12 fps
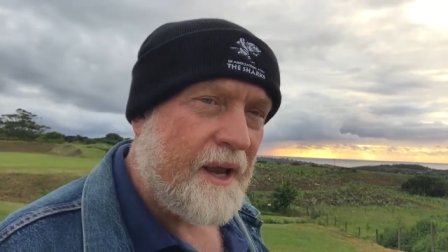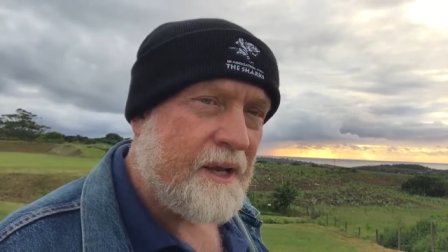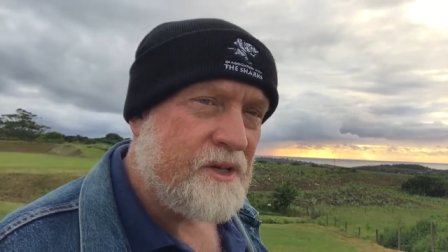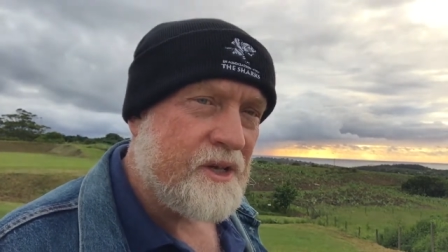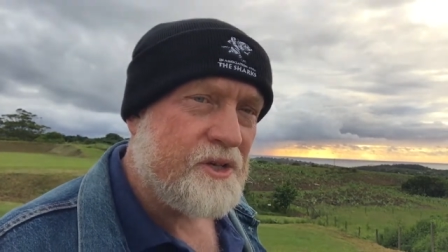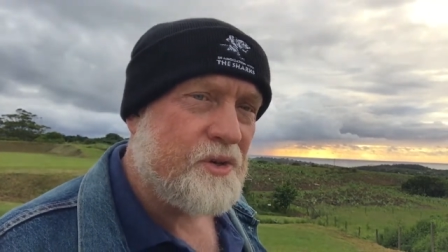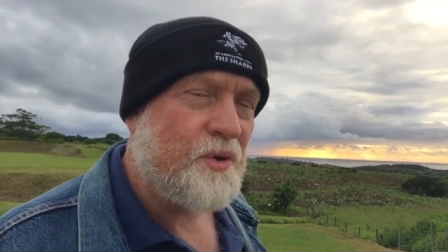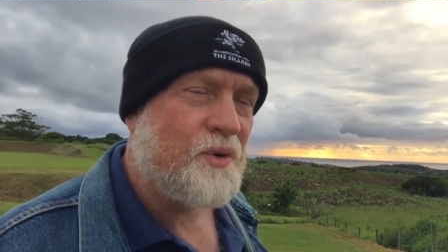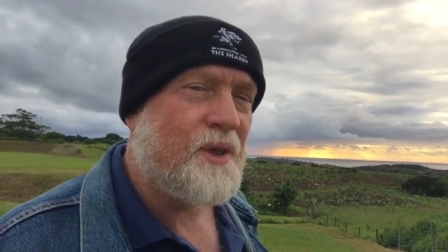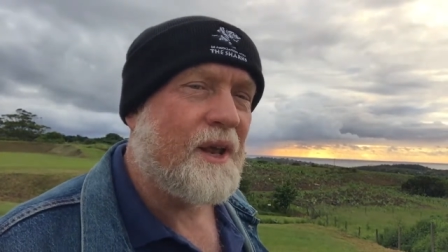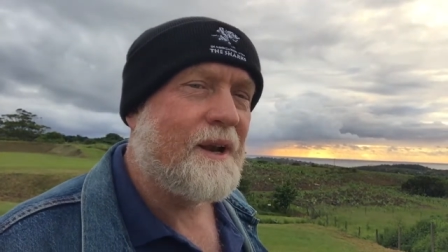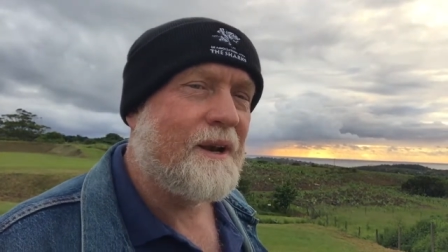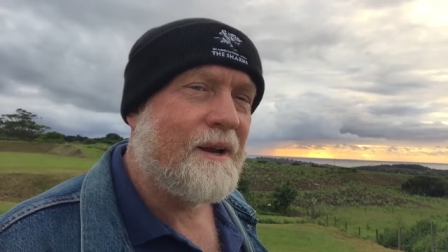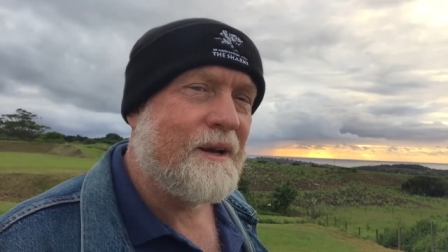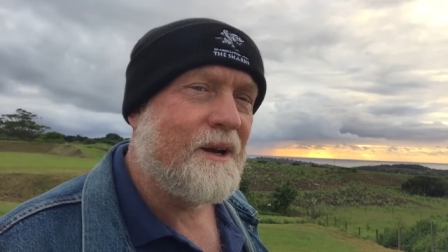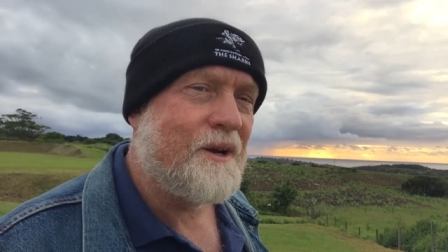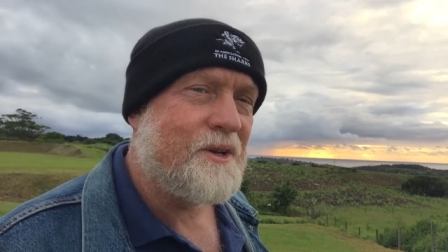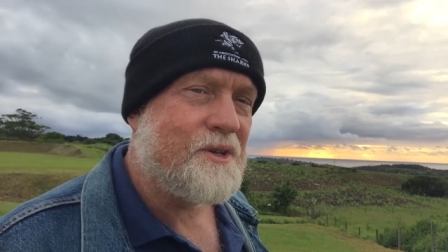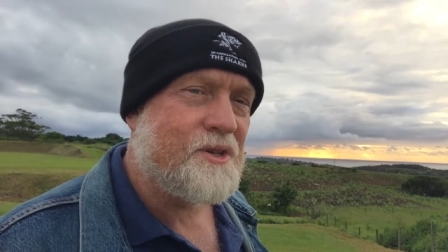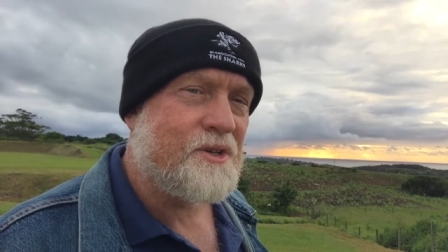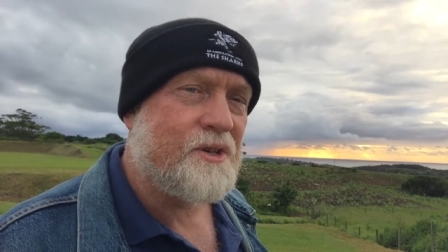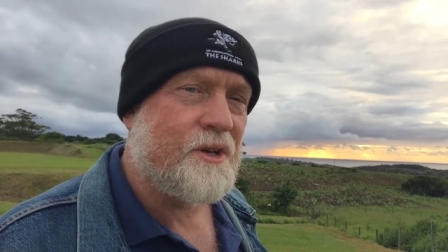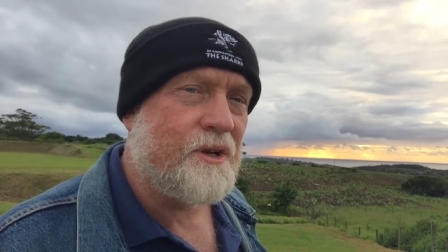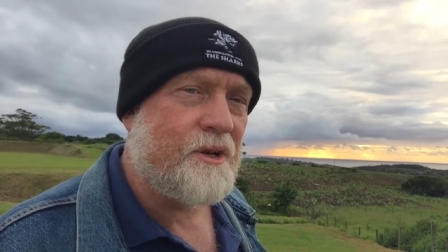and just through that little,
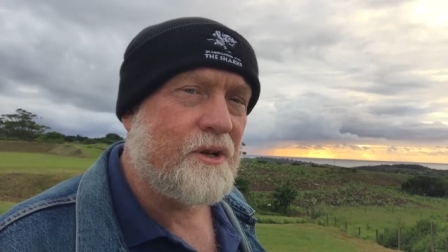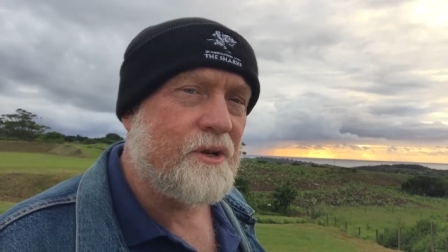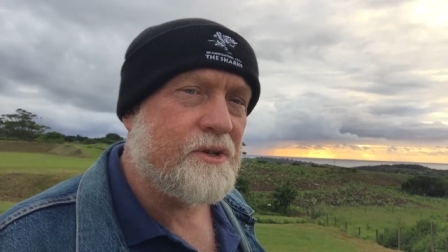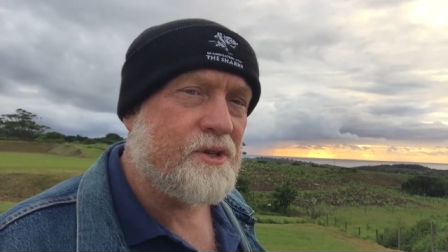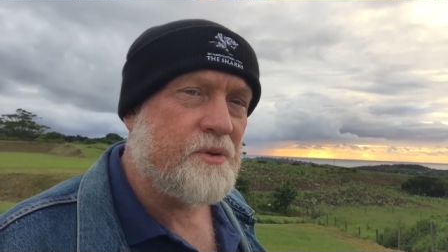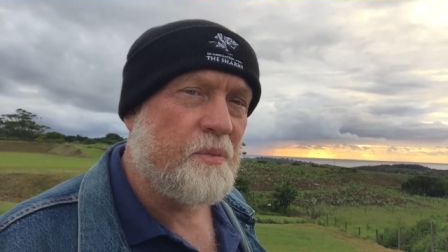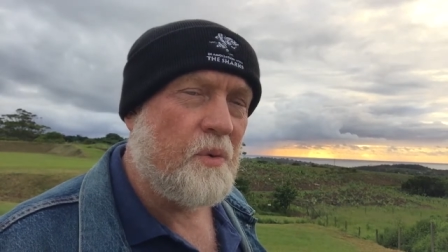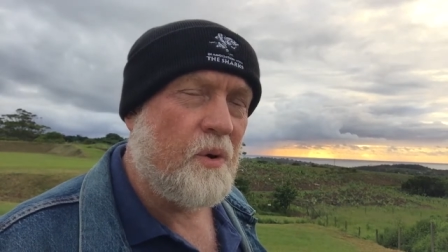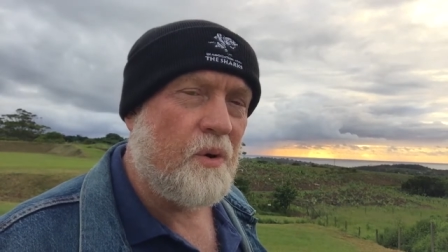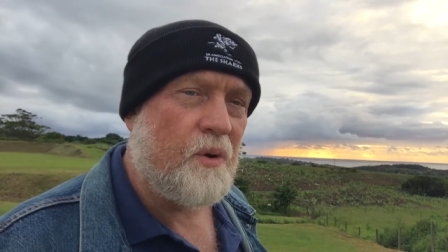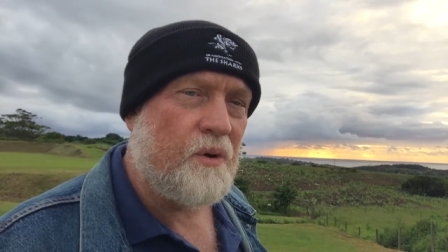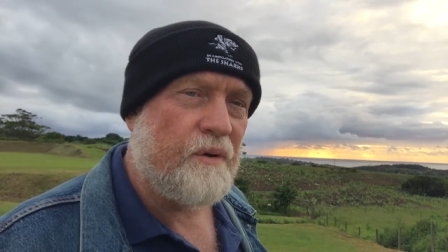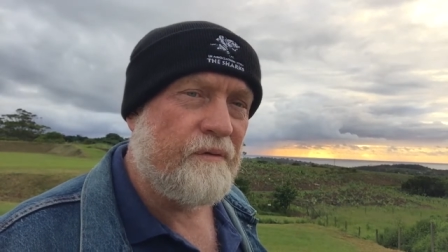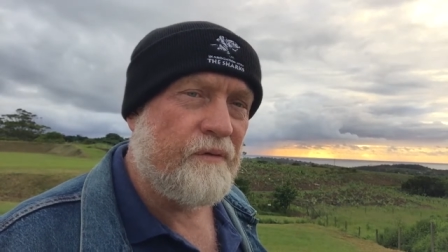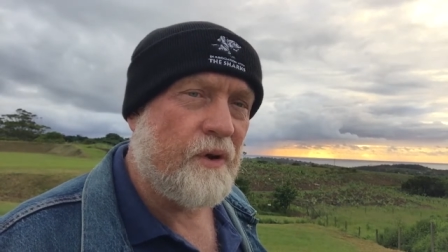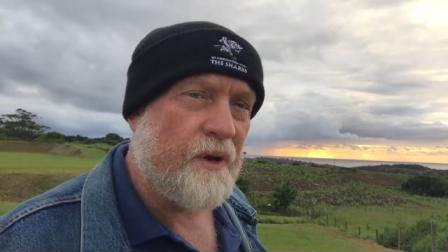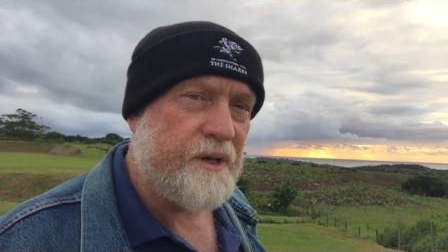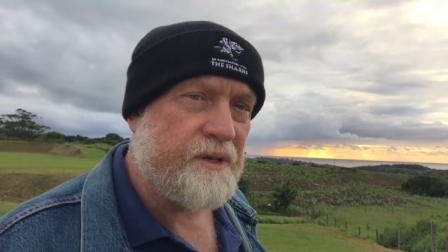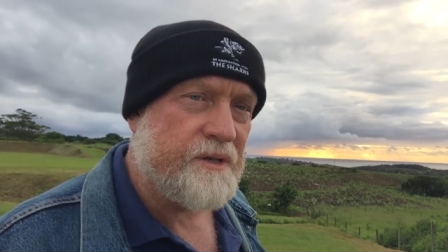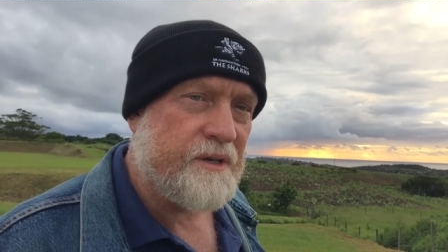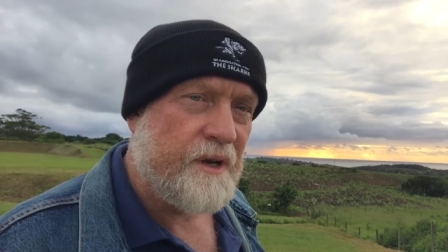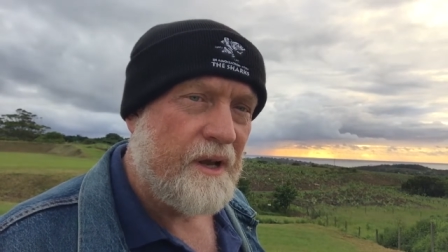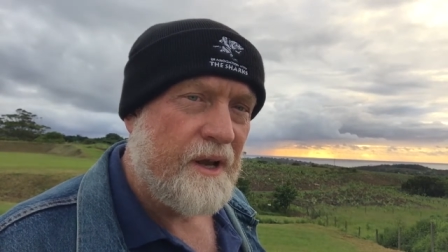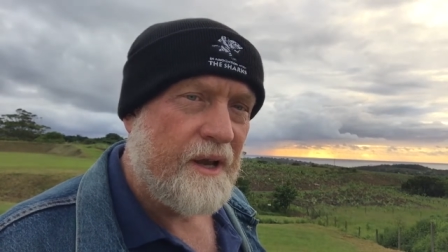still, small
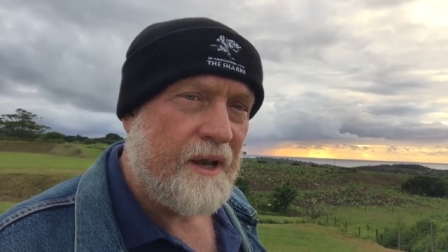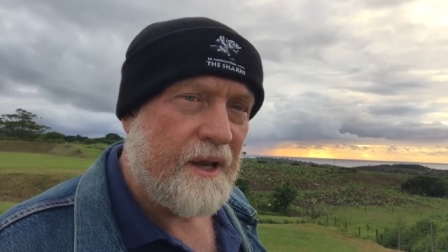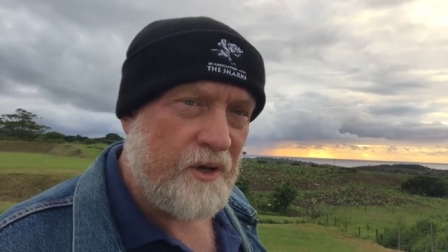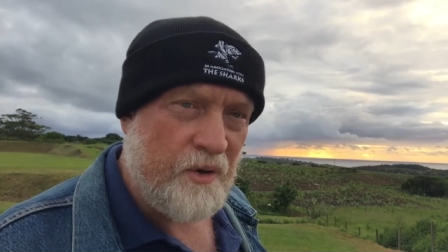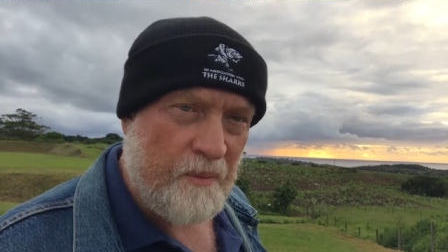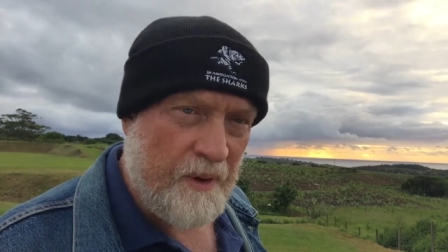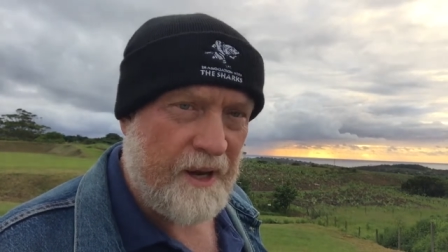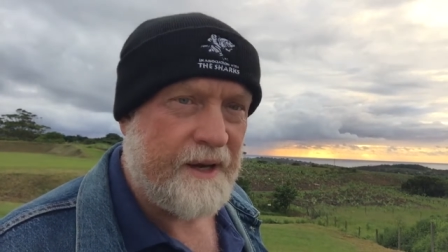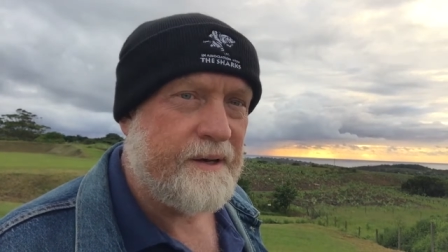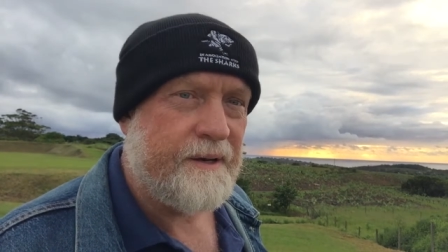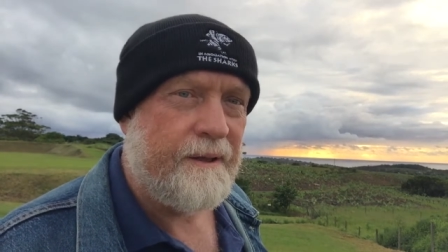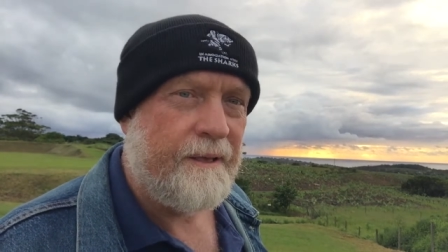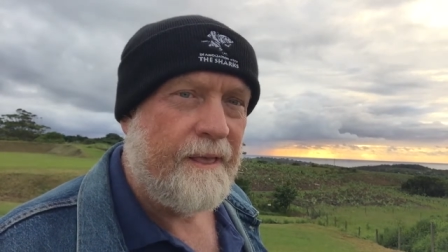voice in your mind